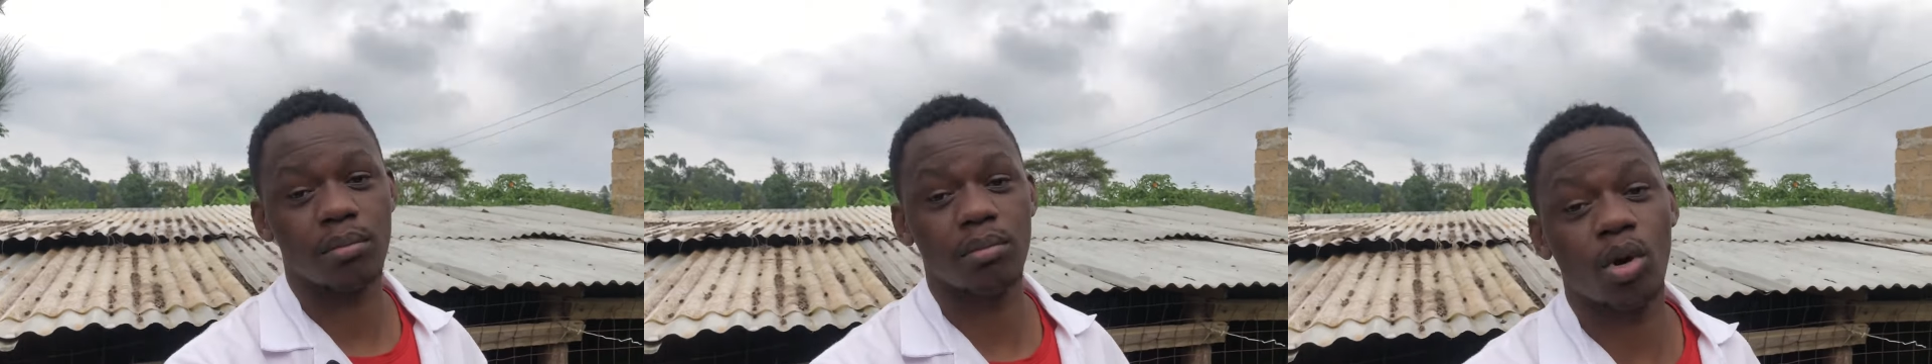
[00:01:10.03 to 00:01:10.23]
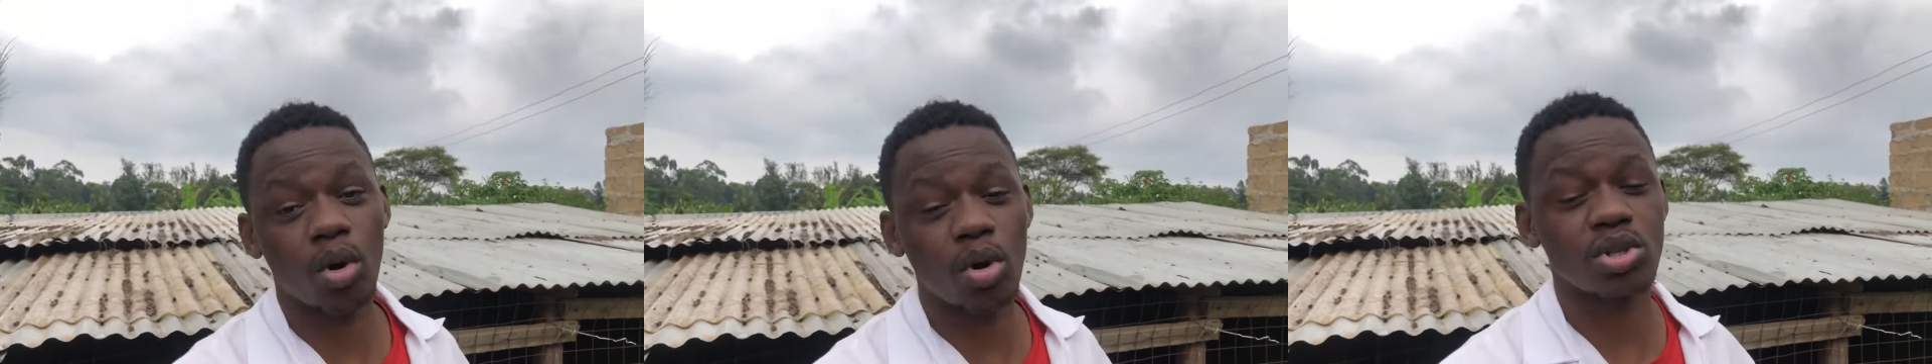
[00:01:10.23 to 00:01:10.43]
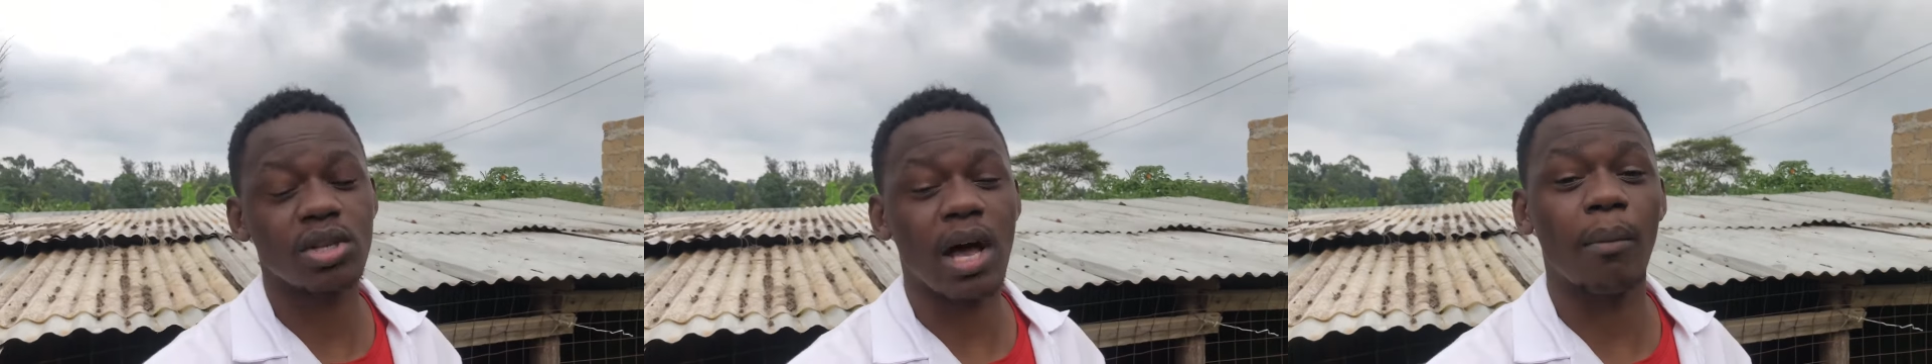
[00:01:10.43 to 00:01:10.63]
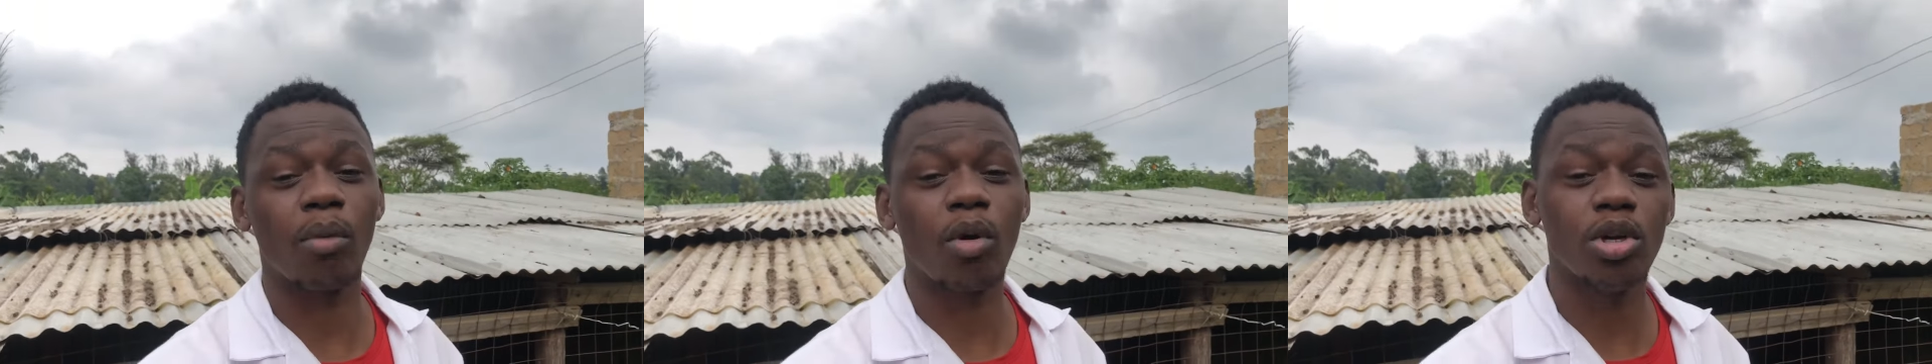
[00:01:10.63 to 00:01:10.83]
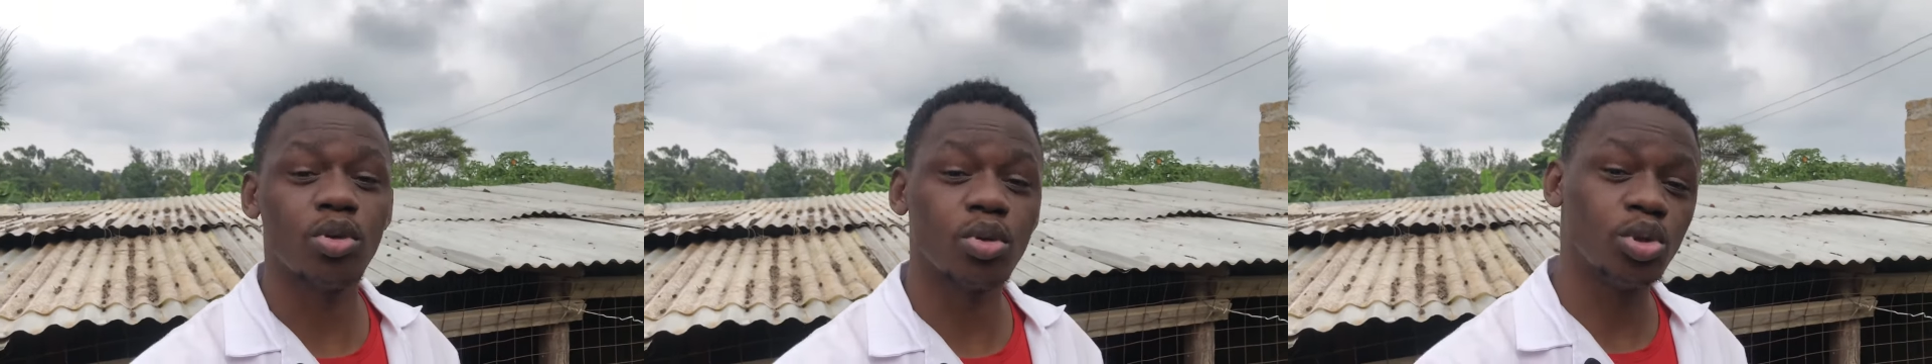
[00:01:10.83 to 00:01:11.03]
because i'm
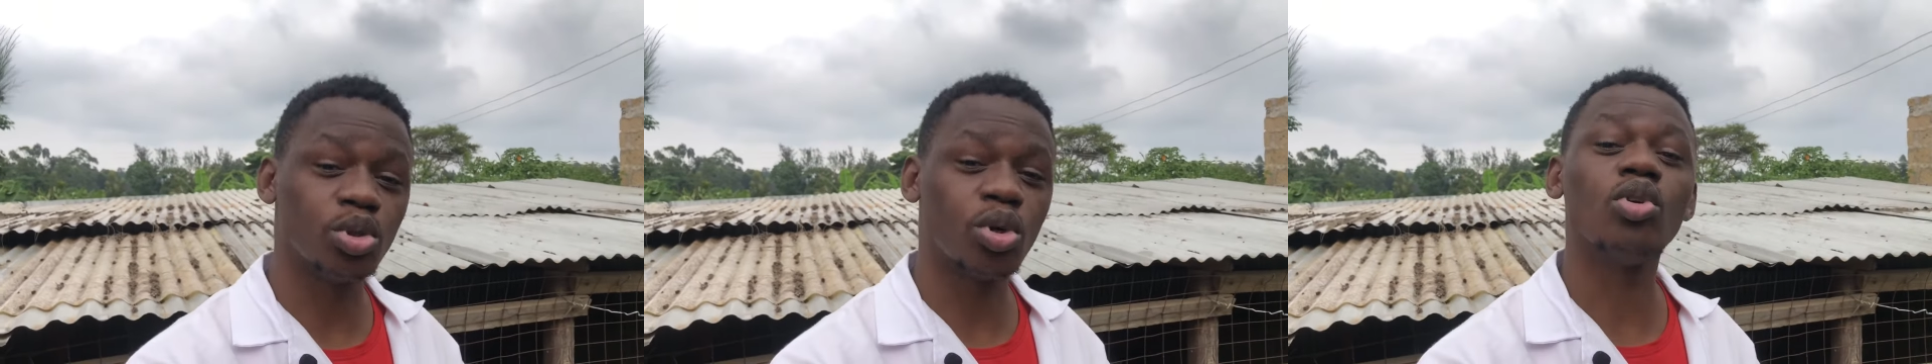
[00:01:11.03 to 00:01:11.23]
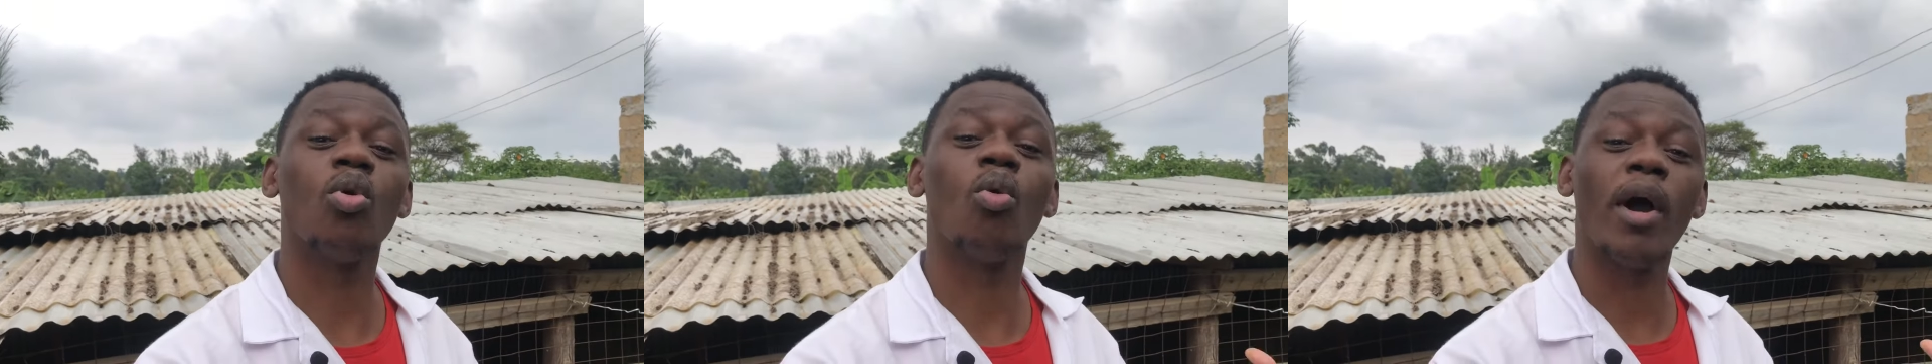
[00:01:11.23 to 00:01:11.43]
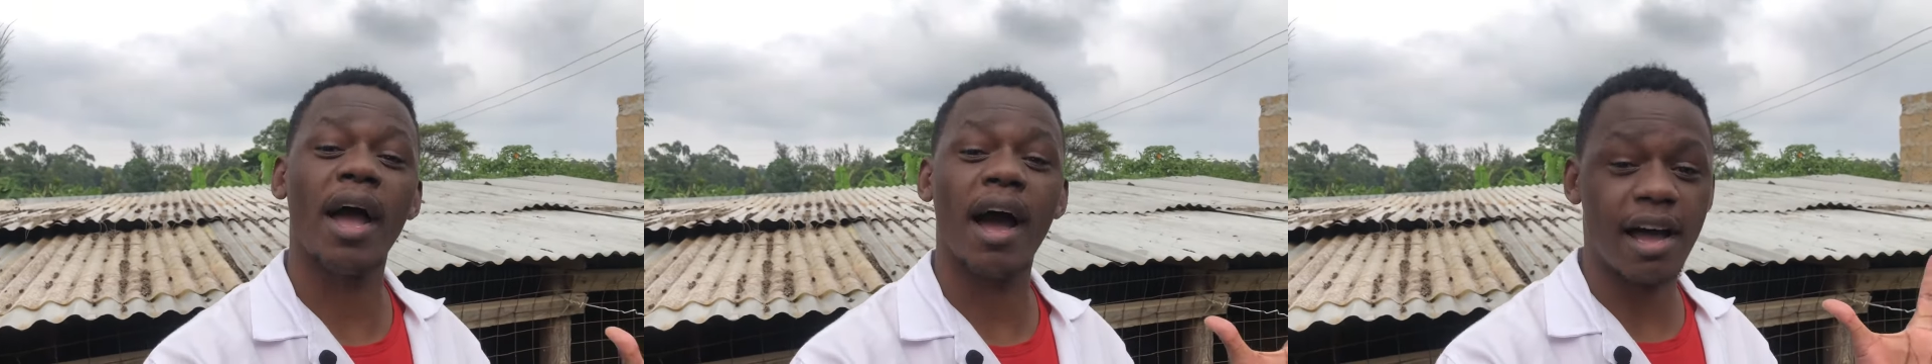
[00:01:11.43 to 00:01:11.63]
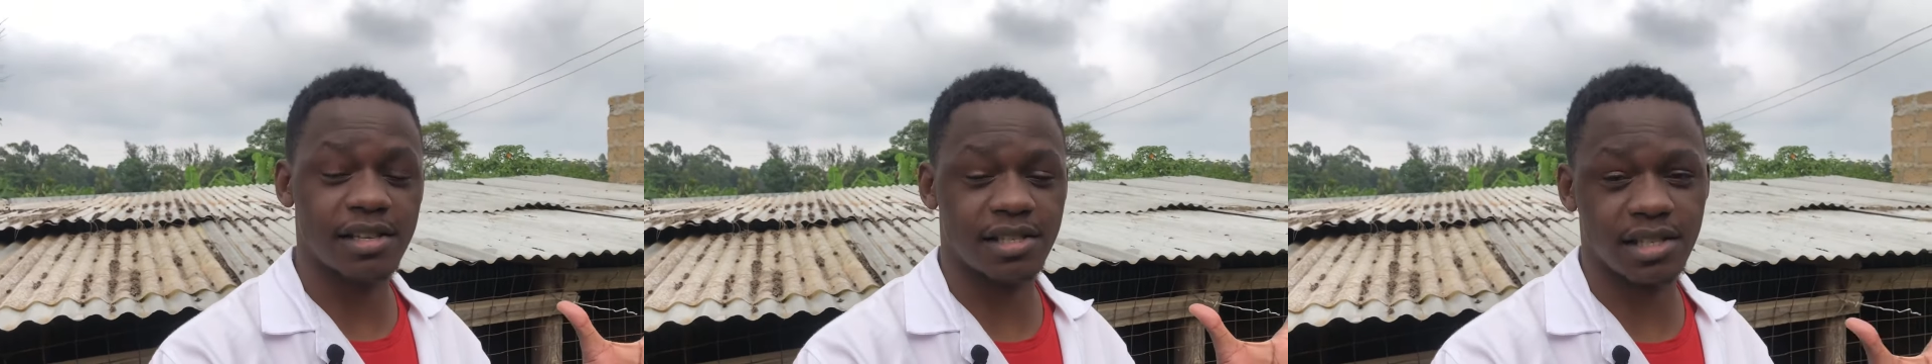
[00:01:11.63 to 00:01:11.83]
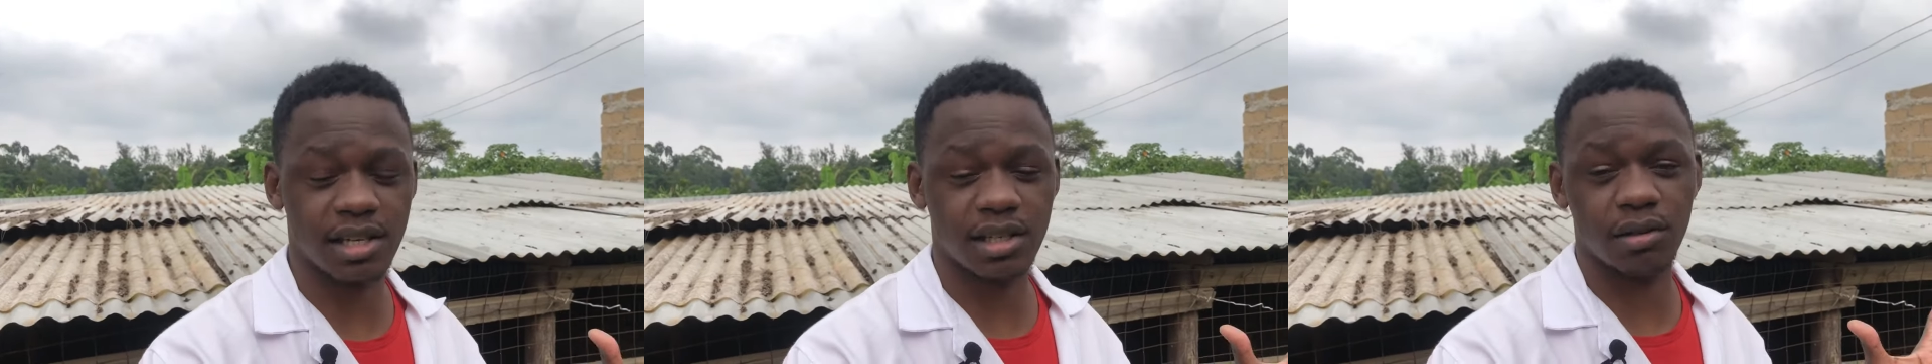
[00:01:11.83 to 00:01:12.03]
going to show you where i
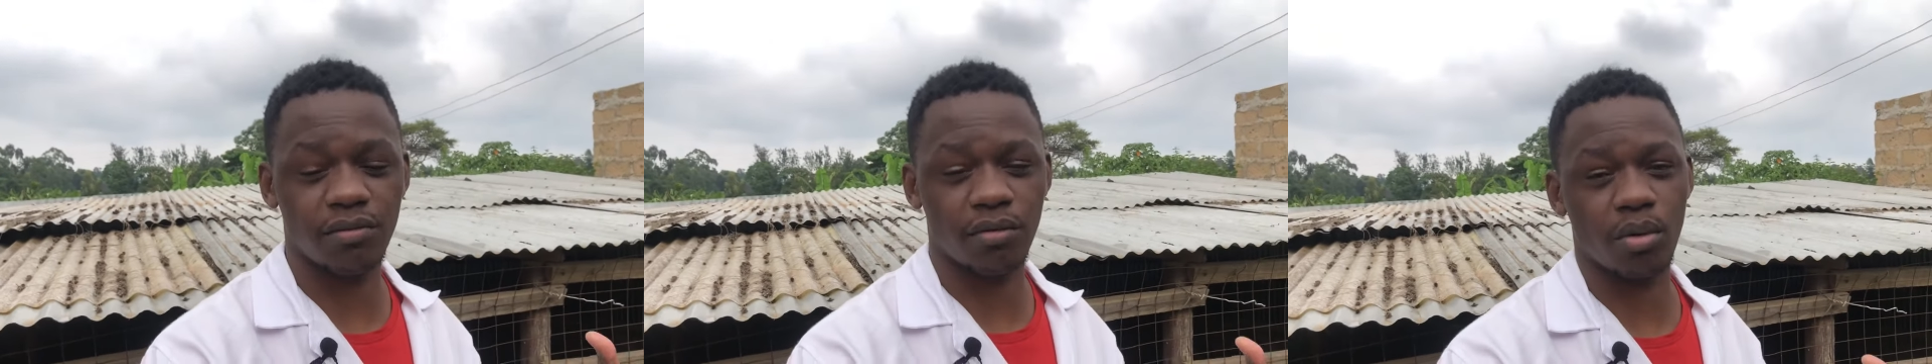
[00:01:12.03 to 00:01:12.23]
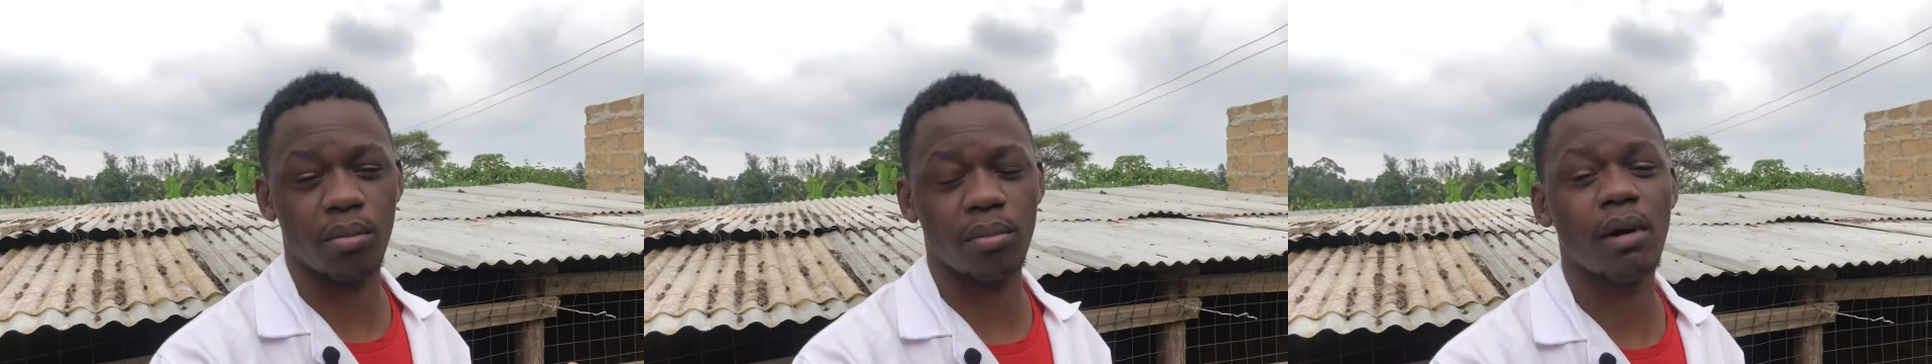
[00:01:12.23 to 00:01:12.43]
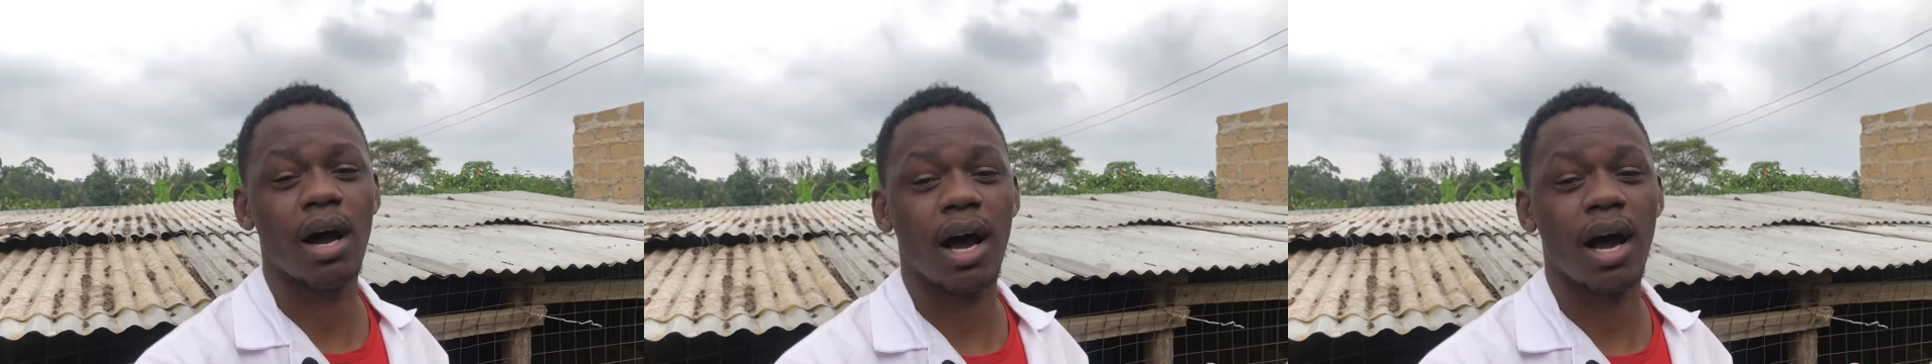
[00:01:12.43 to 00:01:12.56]
started from